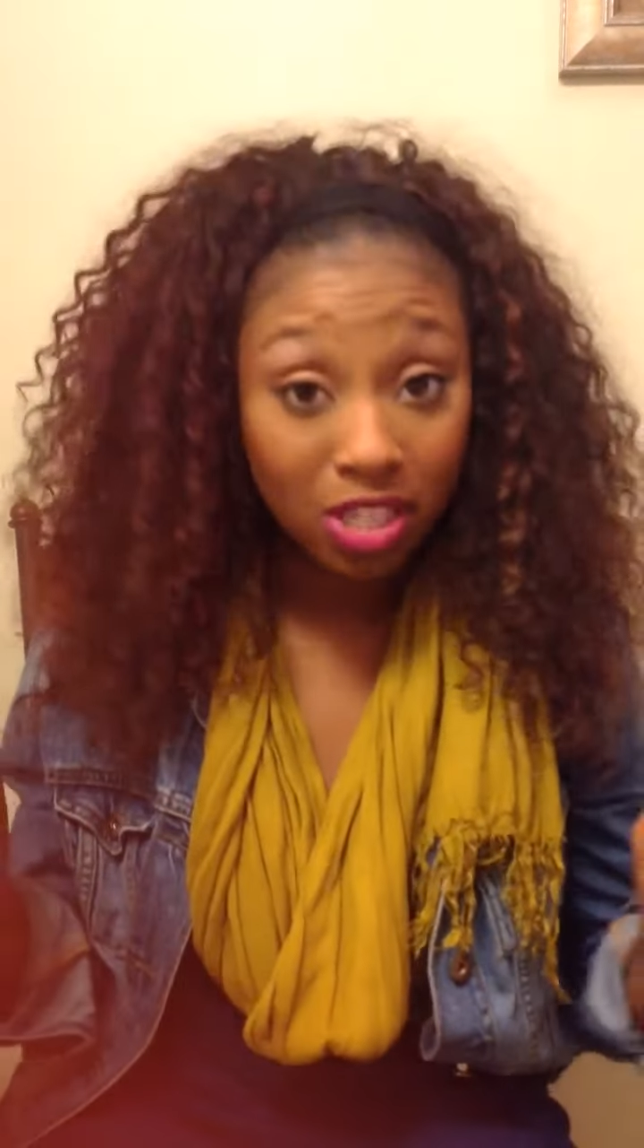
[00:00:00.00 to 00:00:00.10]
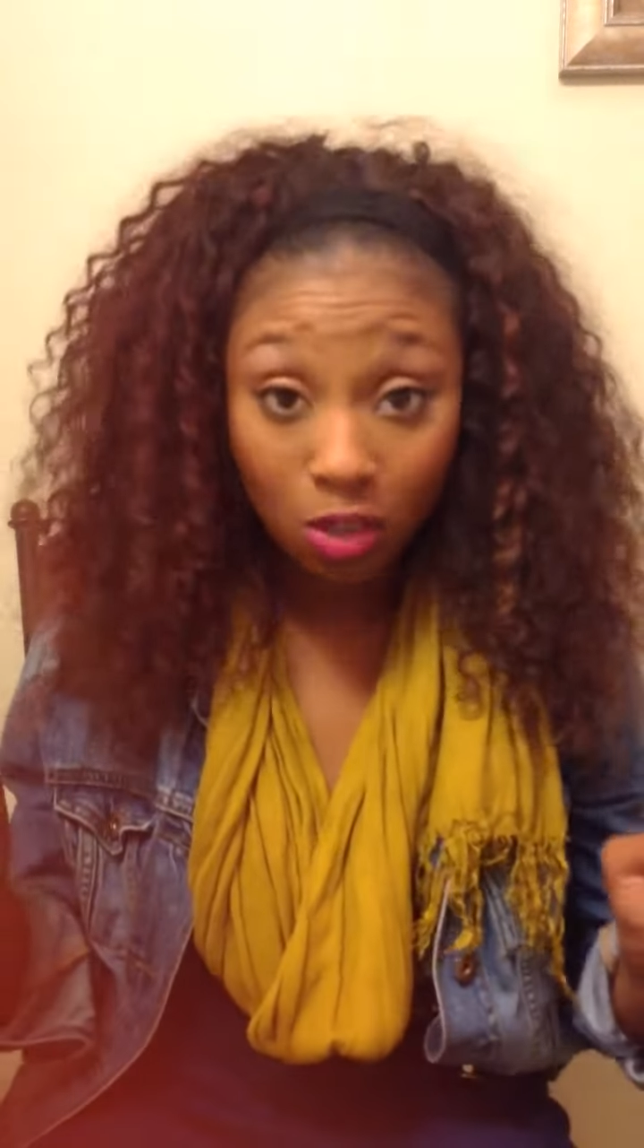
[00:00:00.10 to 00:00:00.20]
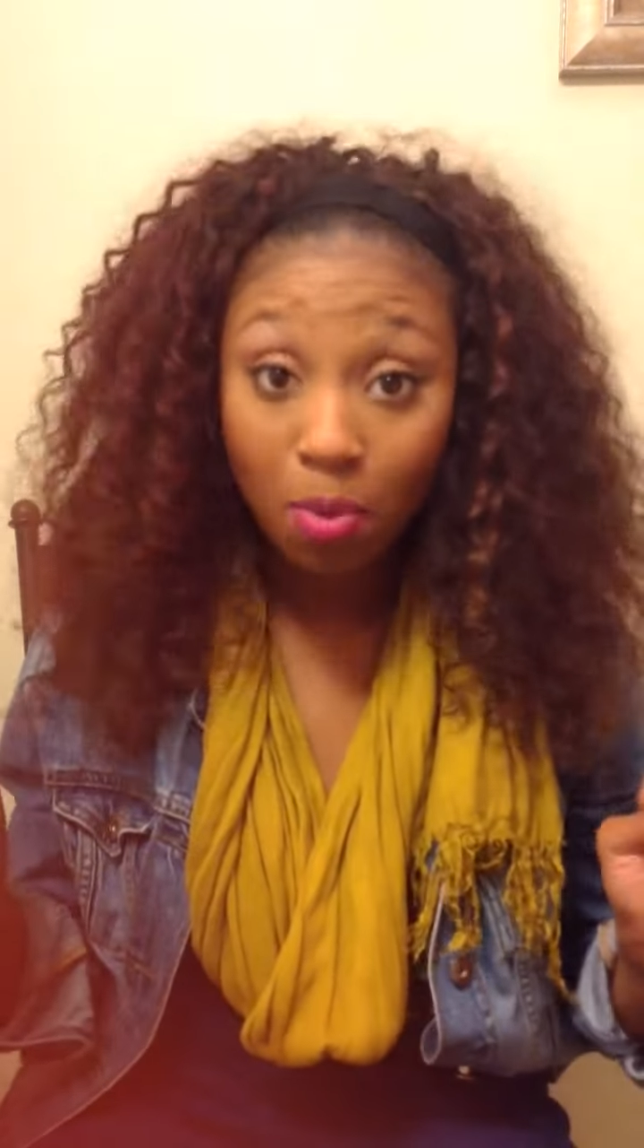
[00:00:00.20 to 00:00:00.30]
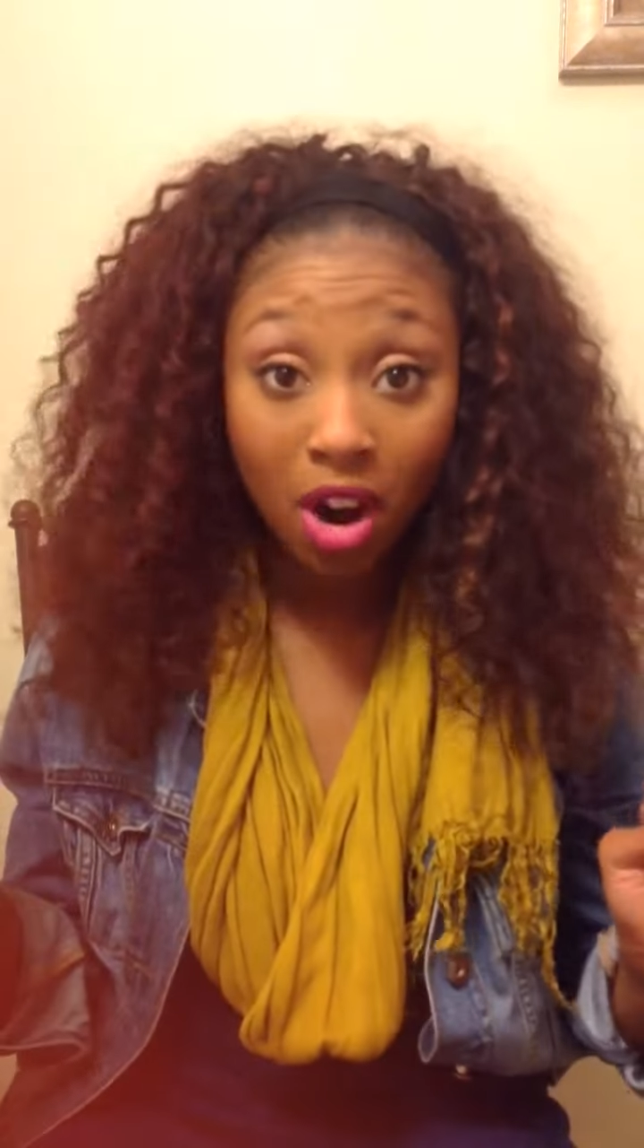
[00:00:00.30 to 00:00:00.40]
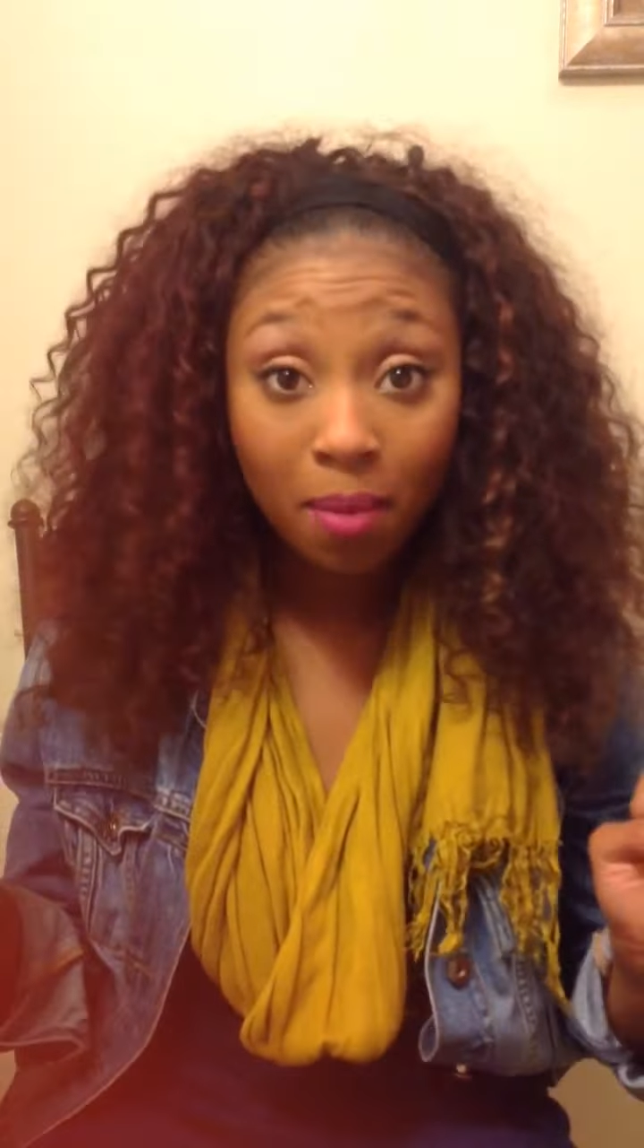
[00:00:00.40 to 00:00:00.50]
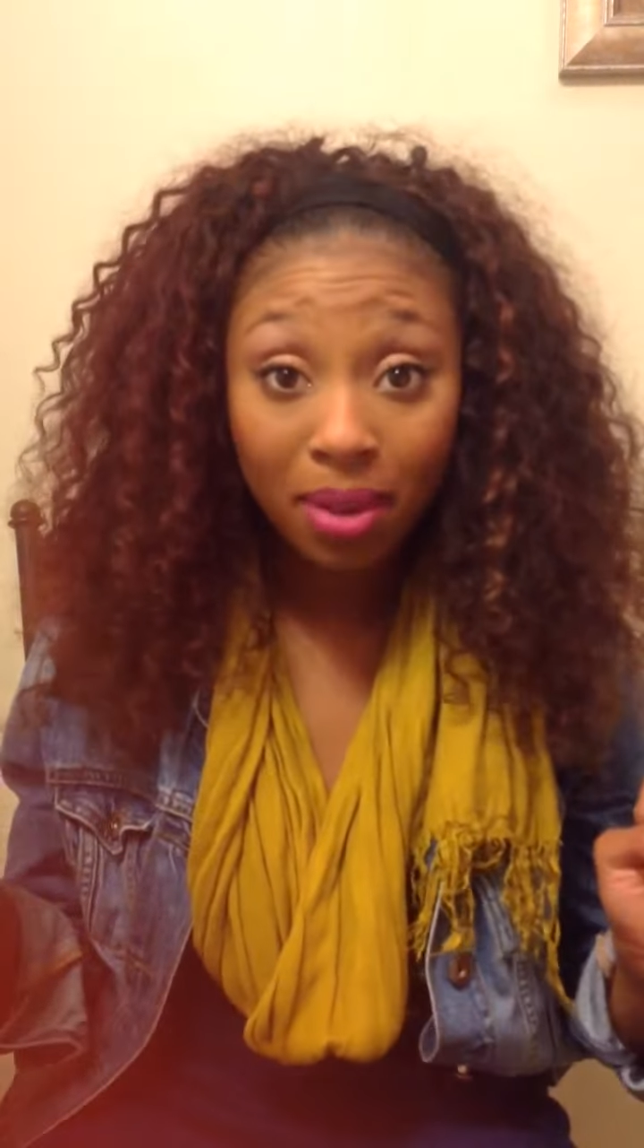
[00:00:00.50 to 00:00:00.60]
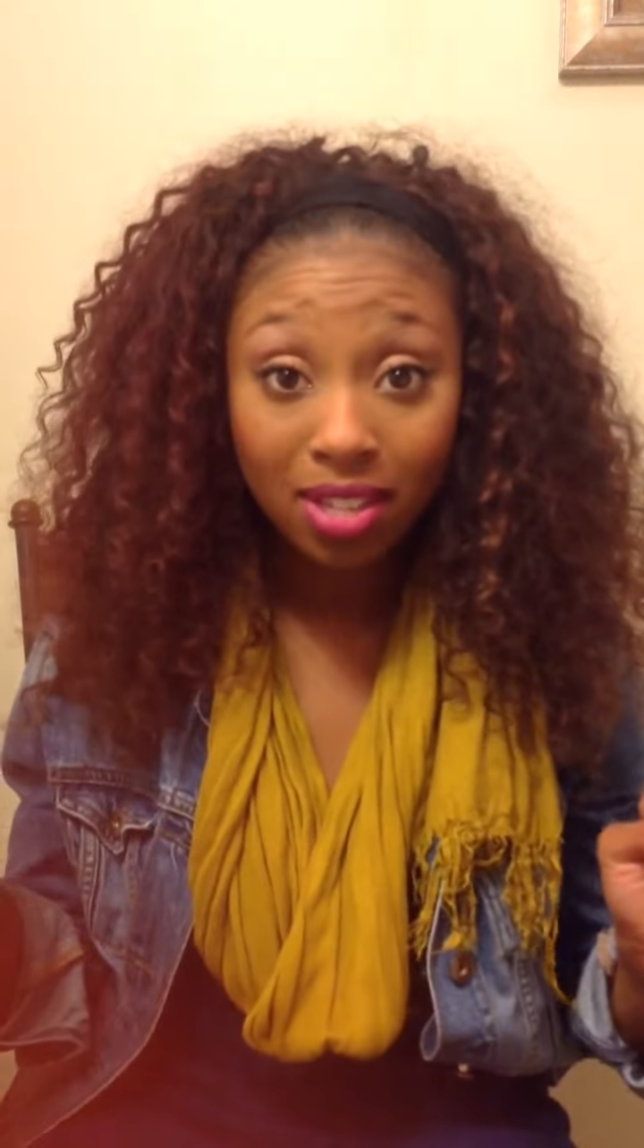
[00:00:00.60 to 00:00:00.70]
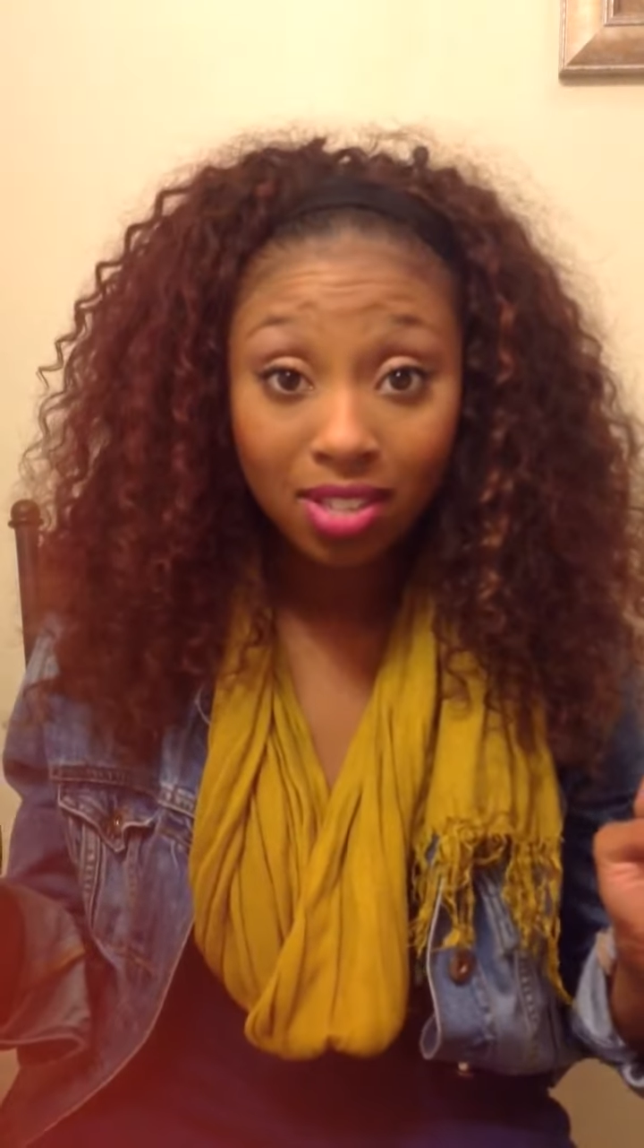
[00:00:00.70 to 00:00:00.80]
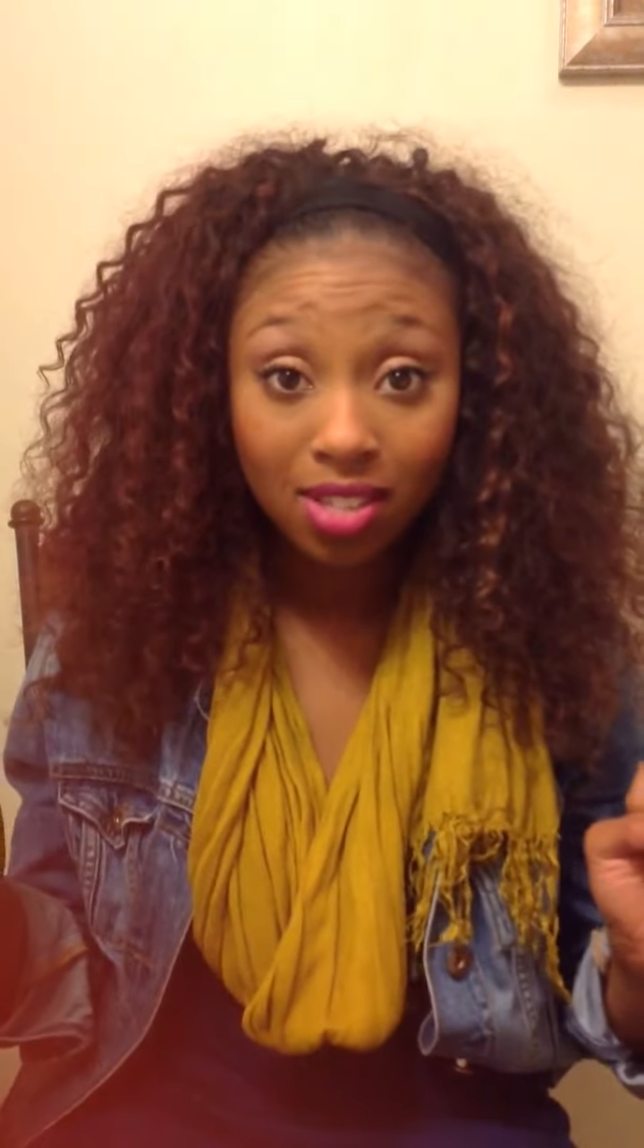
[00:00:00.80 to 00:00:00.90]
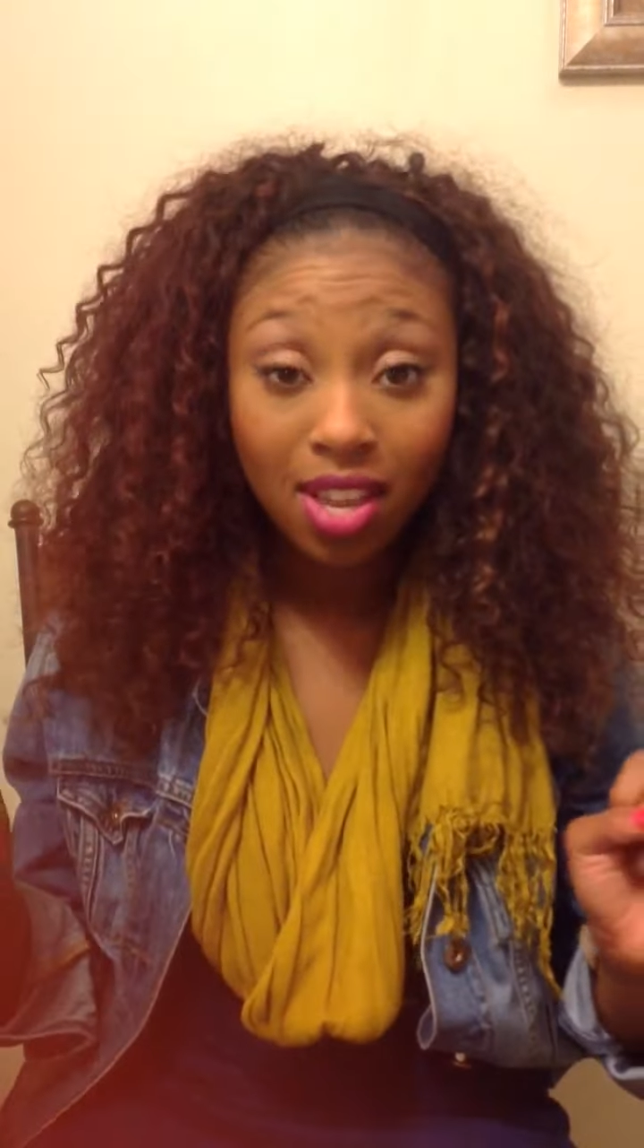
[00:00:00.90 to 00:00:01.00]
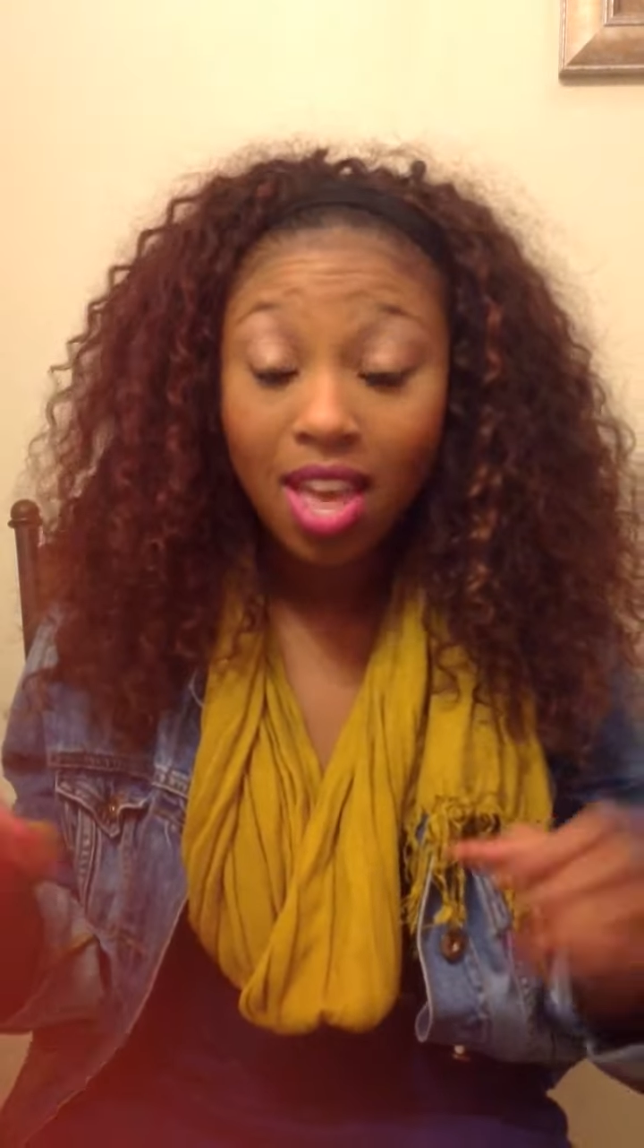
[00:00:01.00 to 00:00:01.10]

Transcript: department,